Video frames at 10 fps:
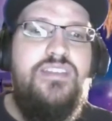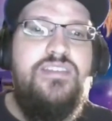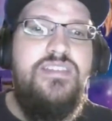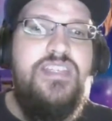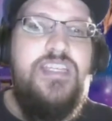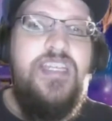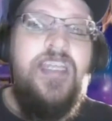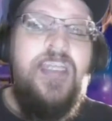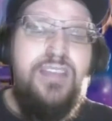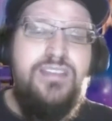
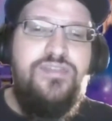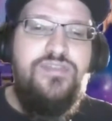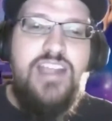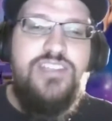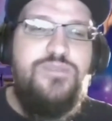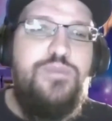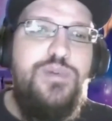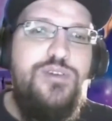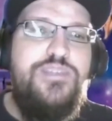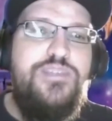see his friend's
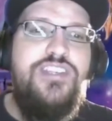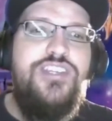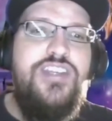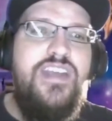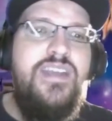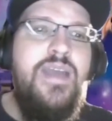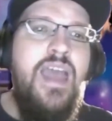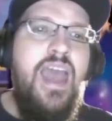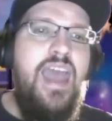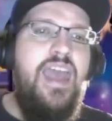boobs and shit,
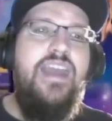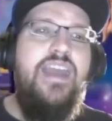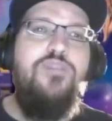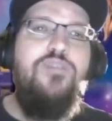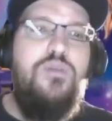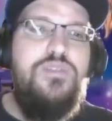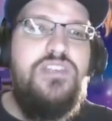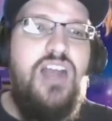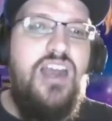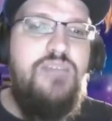and everyone was
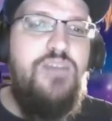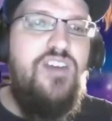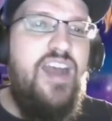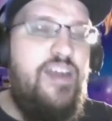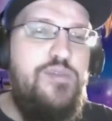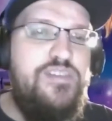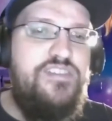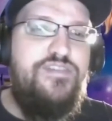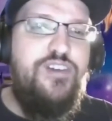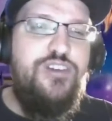talking about how he was
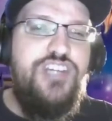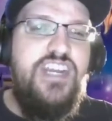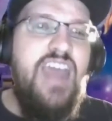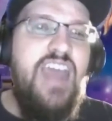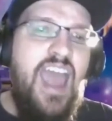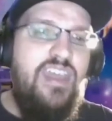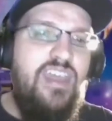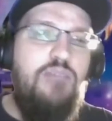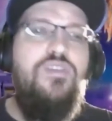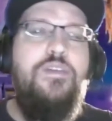a virgin, and
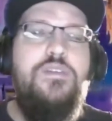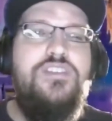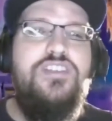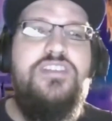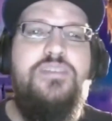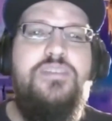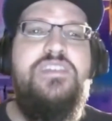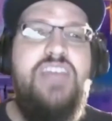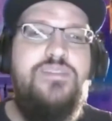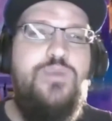that movie was just
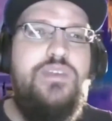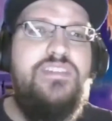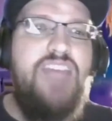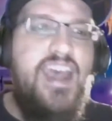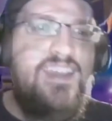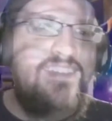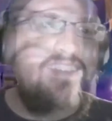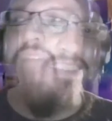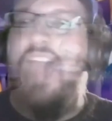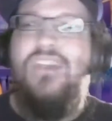obsessed with sex.
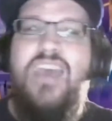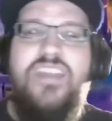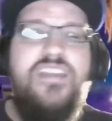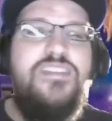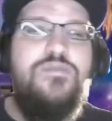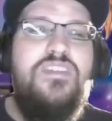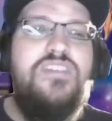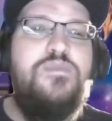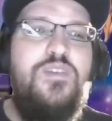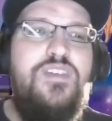And
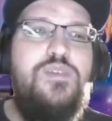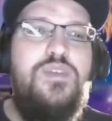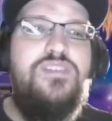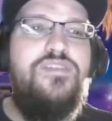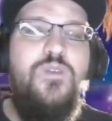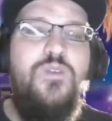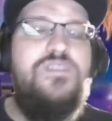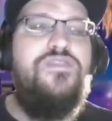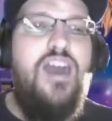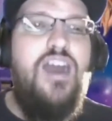this movie was
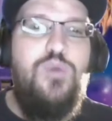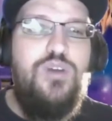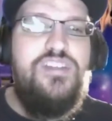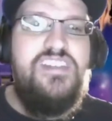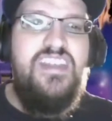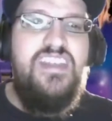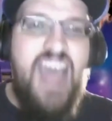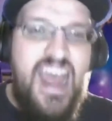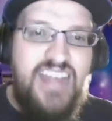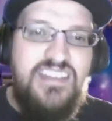far worse than
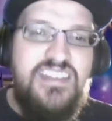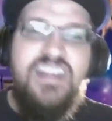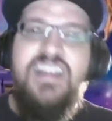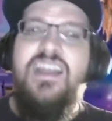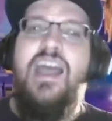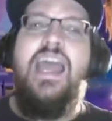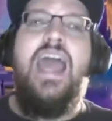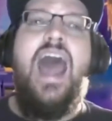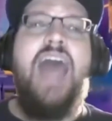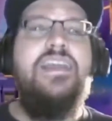that. I